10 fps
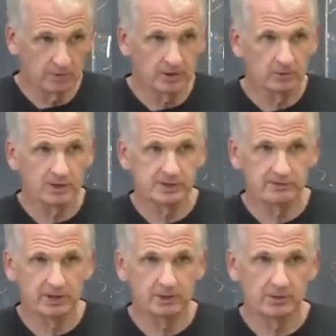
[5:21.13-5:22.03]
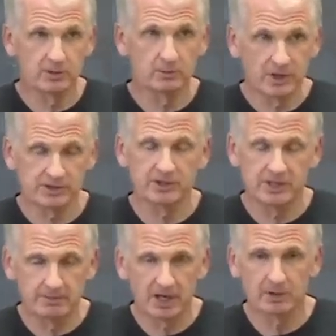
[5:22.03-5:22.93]
when the Russian
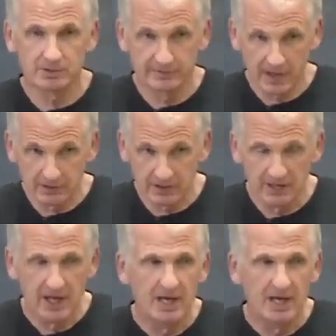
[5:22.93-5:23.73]
Empire was founded.